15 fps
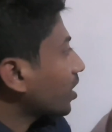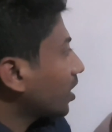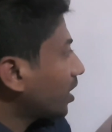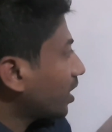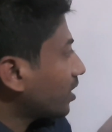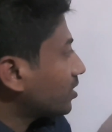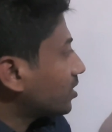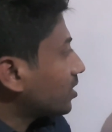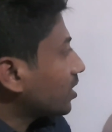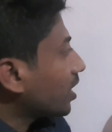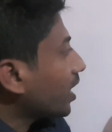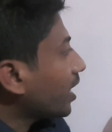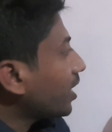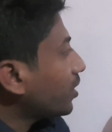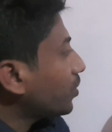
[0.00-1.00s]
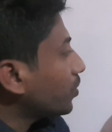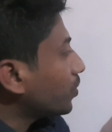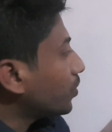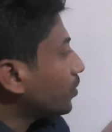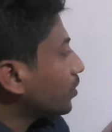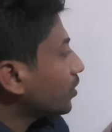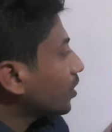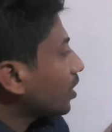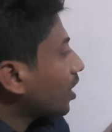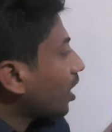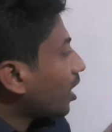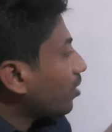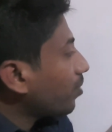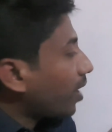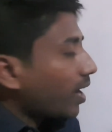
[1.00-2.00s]
Next a2,
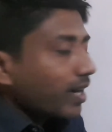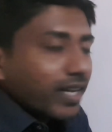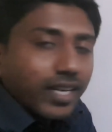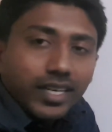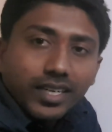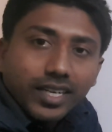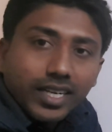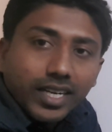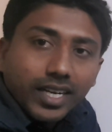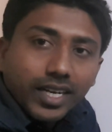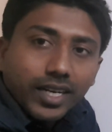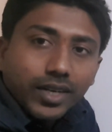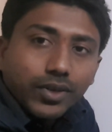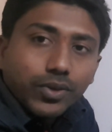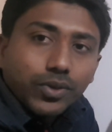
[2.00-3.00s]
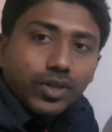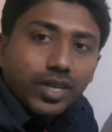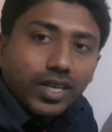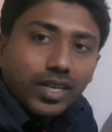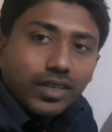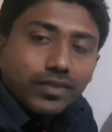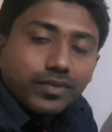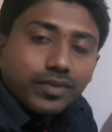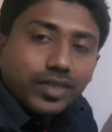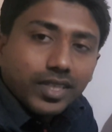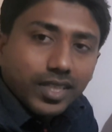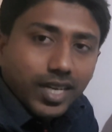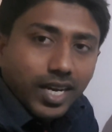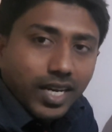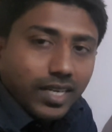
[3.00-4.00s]
I am adding d to the
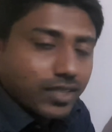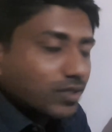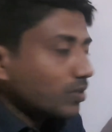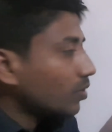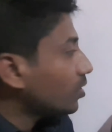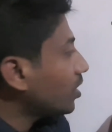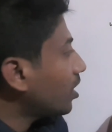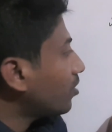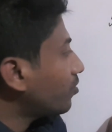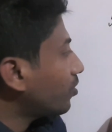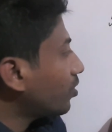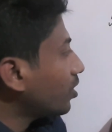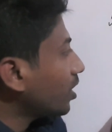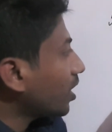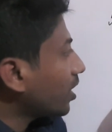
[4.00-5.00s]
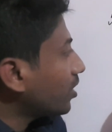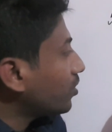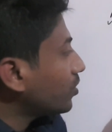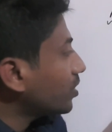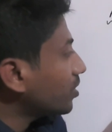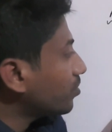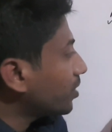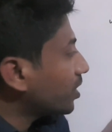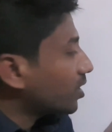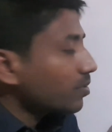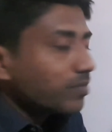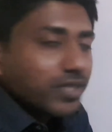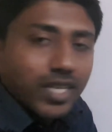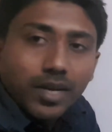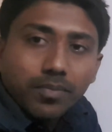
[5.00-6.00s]
a, so therefore a2
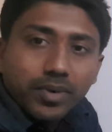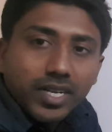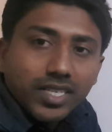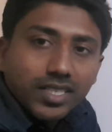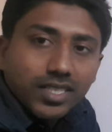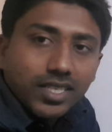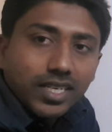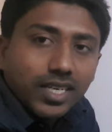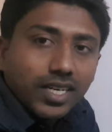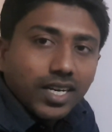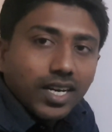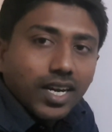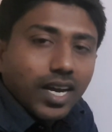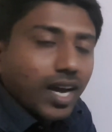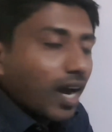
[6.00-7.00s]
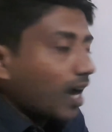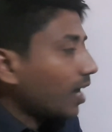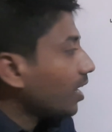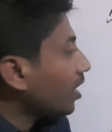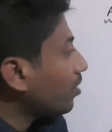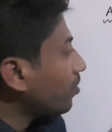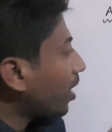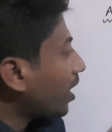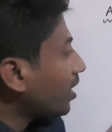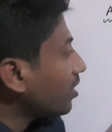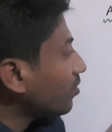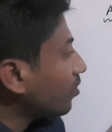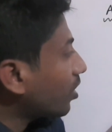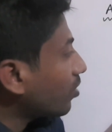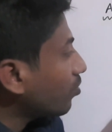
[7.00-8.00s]
becomes a plus d, and I am adding
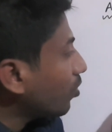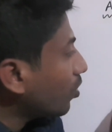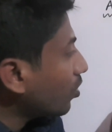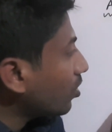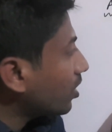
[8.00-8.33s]
one more